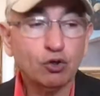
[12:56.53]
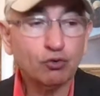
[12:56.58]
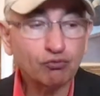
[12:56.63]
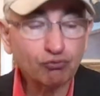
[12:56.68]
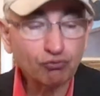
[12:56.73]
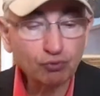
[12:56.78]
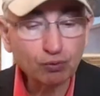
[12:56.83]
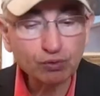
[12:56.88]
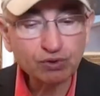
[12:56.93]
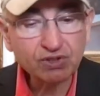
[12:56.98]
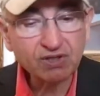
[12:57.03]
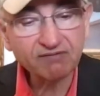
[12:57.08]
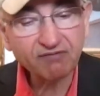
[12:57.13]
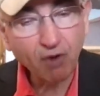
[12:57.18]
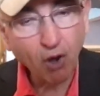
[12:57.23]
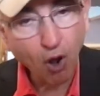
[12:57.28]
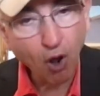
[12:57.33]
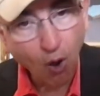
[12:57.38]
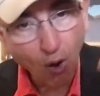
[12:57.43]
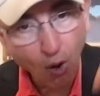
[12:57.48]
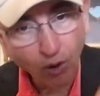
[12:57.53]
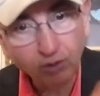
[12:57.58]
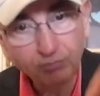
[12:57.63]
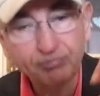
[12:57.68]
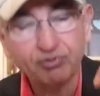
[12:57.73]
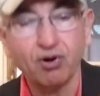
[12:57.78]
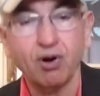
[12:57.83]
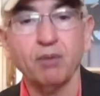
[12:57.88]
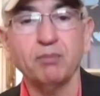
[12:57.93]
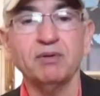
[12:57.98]
roots of all
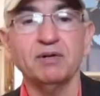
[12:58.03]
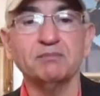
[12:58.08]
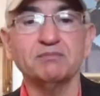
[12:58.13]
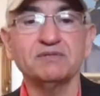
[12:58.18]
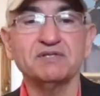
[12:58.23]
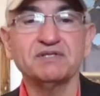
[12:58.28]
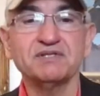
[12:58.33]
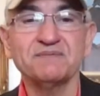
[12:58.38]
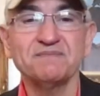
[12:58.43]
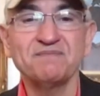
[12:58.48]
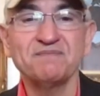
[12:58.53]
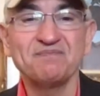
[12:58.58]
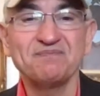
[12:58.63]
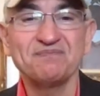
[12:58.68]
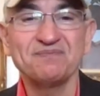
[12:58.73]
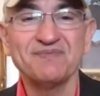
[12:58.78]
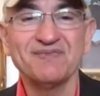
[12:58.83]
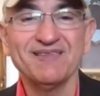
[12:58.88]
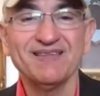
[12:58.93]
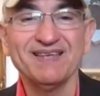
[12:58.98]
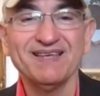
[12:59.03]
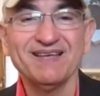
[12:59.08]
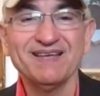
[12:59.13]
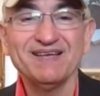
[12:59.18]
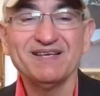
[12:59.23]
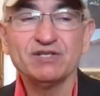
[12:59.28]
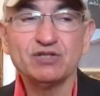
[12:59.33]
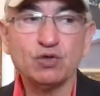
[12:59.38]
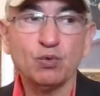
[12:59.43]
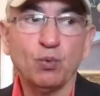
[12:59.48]
problems.
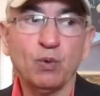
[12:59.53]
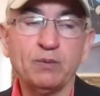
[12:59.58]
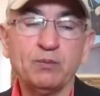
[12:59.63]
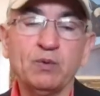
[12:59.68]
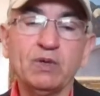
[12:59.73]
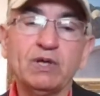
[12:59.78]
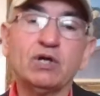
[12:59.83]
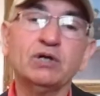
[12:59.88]
So when we